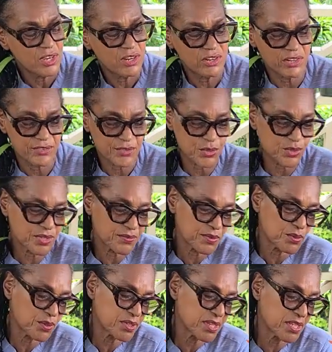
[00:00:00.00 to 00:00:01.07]
or of course if you
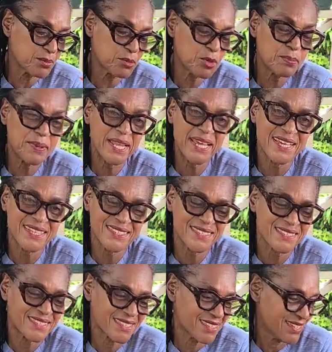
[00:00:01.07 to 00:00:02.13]
want any more
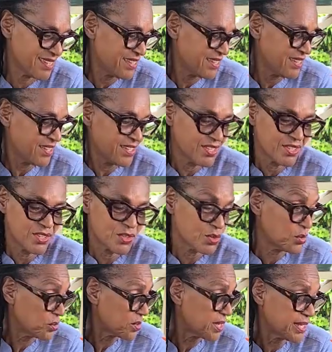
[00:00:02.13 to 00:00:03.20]
plants.
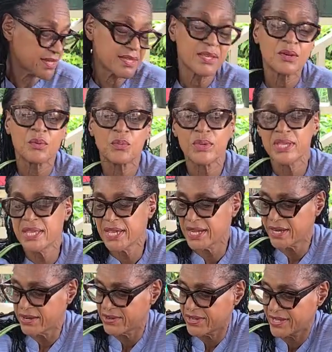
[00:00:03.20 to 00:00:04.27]
So we
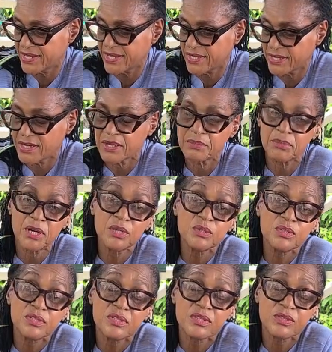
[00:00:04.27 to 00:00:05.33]
are
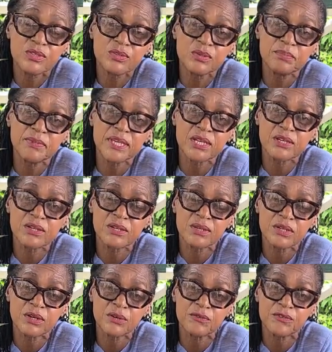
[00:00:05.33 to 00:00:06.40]
about to make
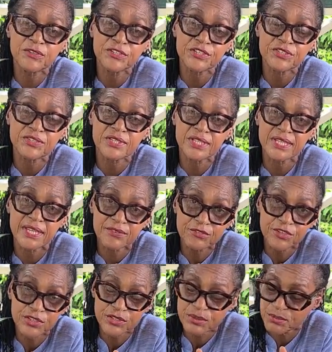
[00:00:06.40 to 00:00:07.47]
our first
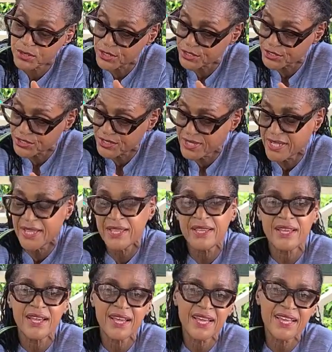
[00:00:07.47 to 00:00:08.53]
delivery tomorrow,
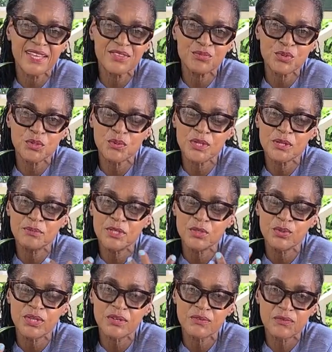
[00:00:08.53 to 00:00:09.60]
and we will be
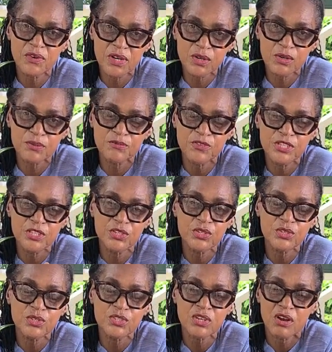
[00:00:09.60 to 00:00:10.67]
doing follow-up
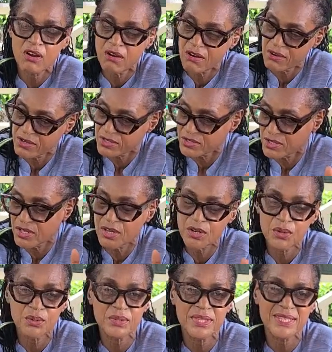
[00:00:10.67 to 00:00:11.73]
videos on
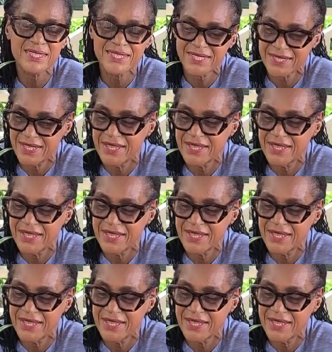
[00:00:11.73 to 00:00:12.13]
how this